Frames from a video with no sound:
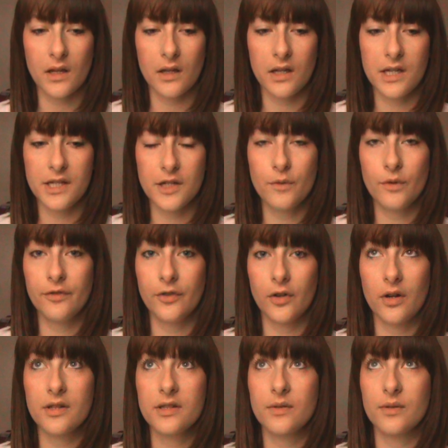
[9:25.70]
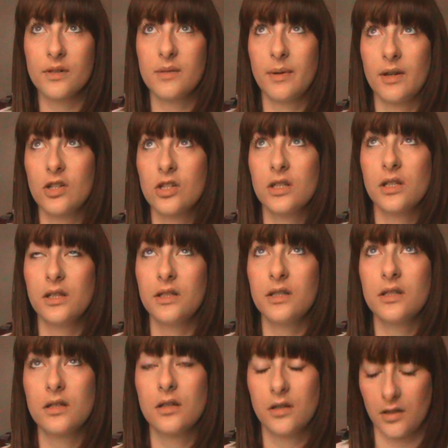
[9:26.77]
He did refer us to a
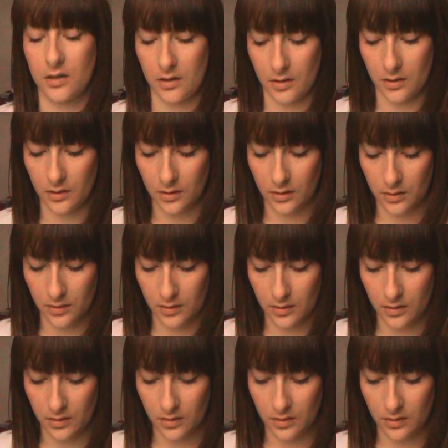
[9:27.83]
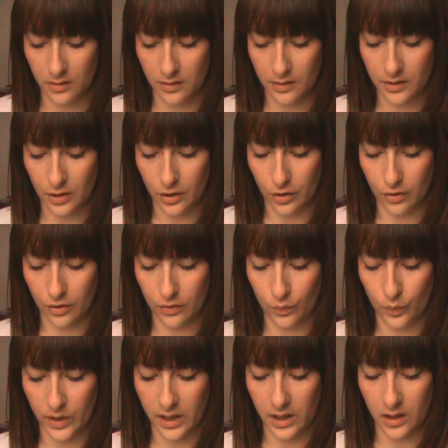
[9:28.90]
specialist, so
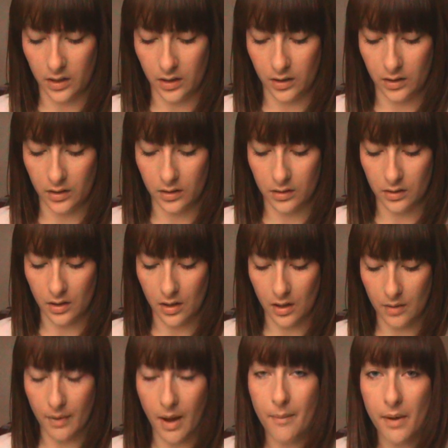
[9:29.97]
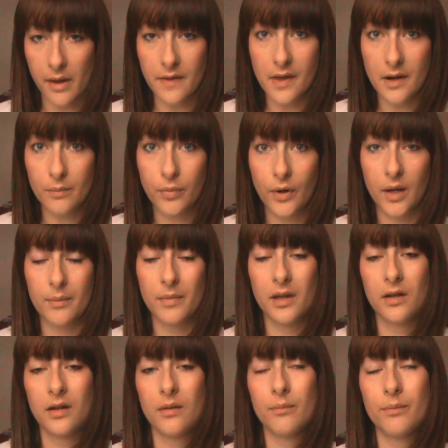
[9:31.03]
I made that
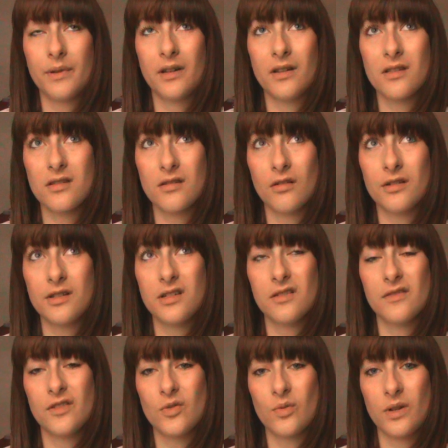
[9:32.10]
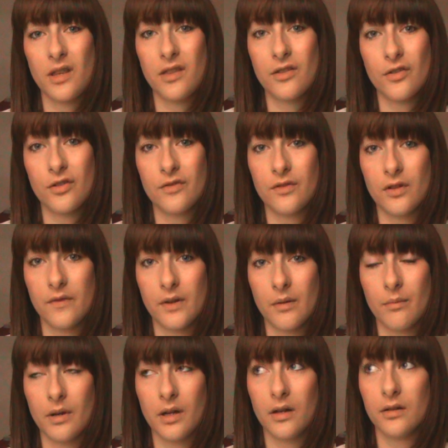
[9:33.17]
appointment, but it's not till the 23rd of
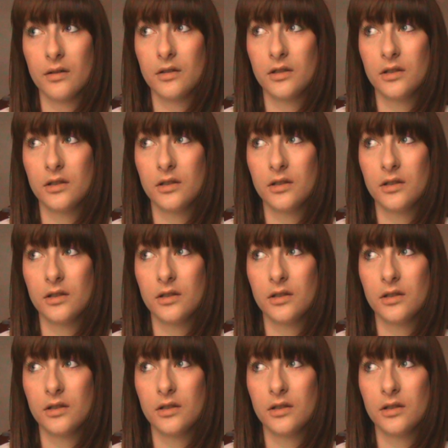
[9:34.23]
November,